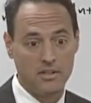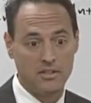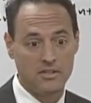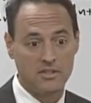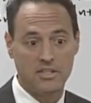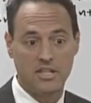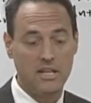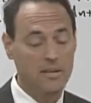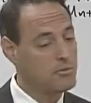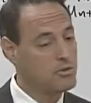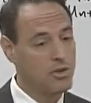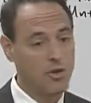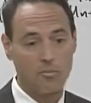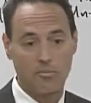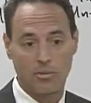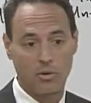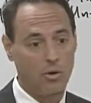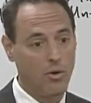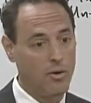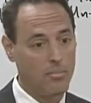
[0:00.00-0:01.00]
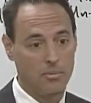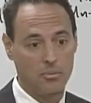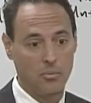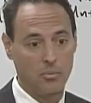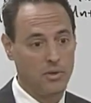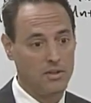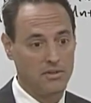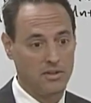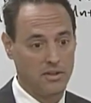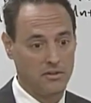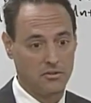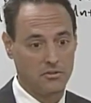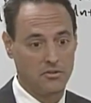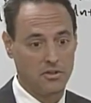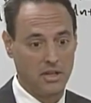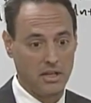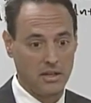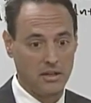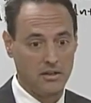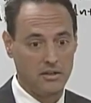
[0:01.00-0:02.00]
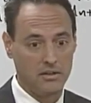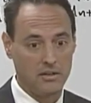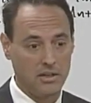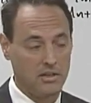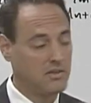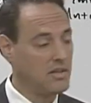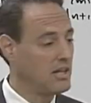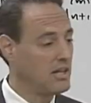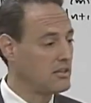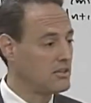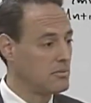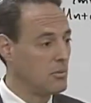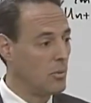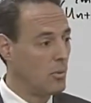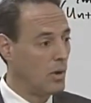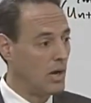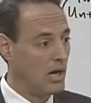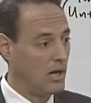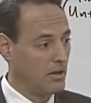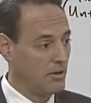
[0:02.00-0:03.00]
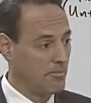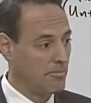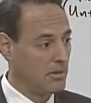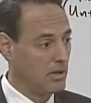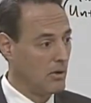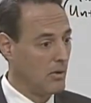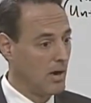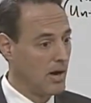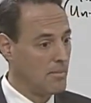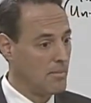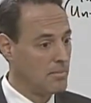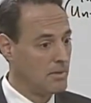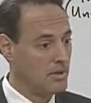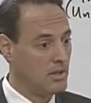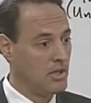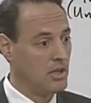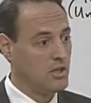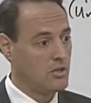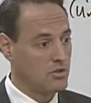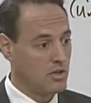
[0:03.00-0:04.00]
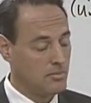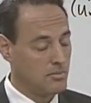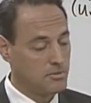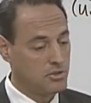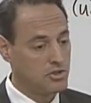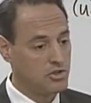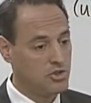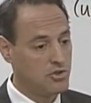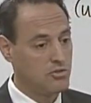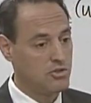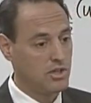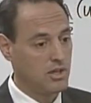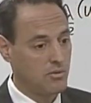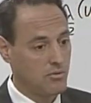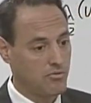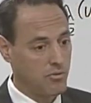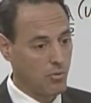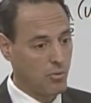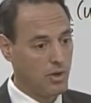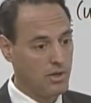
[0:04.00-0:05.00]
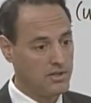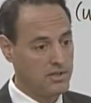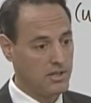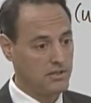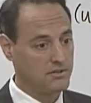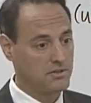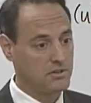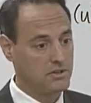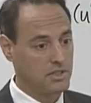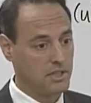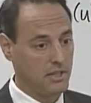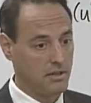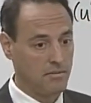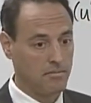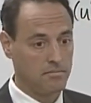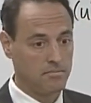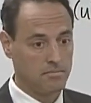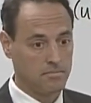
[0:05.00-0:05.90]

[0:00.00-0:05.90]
Schemes don't blow up in 1 delta t. It takes them a while to blow up. So I'm just using it for 1 delta t.